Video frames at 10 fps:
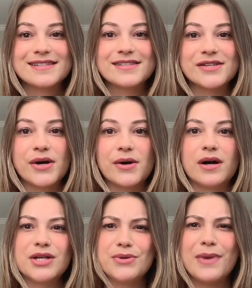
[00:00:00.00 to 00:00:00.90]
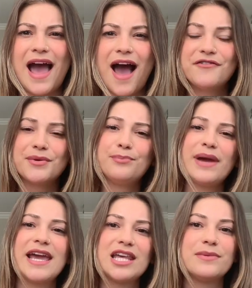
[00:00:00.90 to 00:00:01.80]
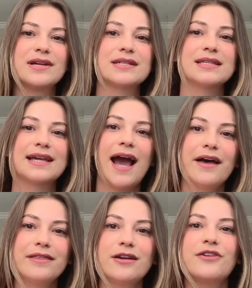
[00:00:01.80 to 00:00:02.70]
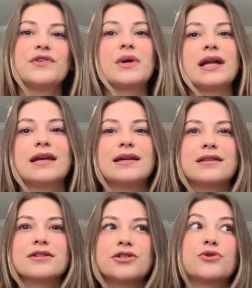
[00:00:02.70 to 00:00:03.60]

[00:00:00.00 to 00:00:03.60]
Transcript: so you have to bathe because the catheter, if you get it,